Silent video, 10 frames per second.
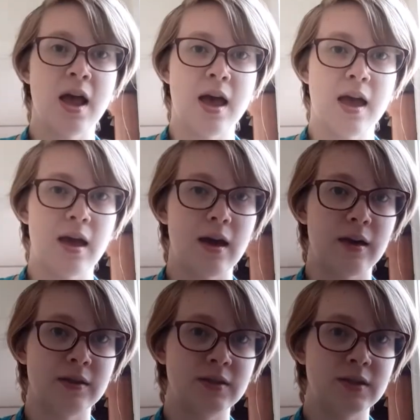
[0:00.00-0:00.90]

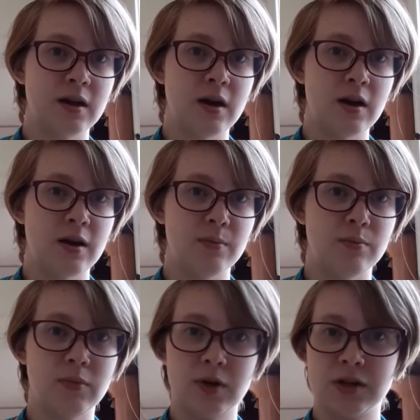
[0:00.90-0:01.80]
And
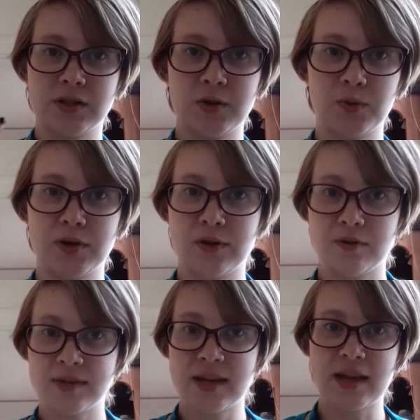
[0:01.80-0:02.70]
also when you're
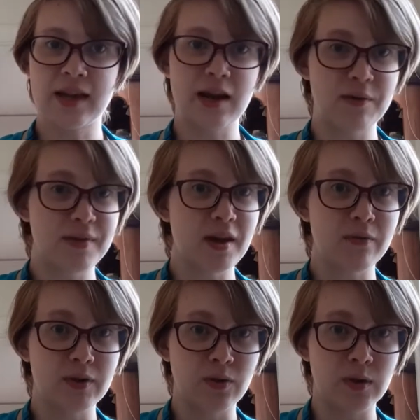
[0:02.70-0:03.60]
taking it out of the
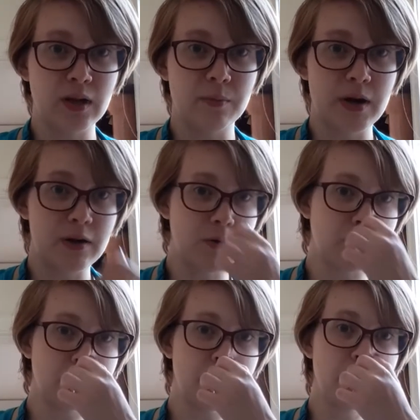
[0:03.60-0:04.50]
oven, you'll need a pot
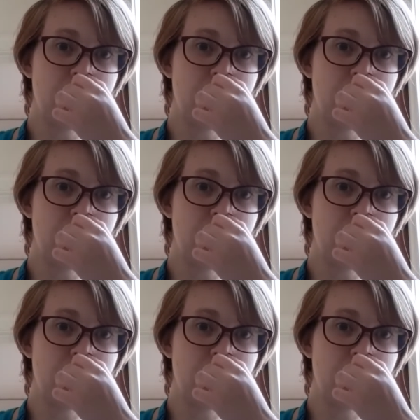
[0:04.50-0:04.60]
holder.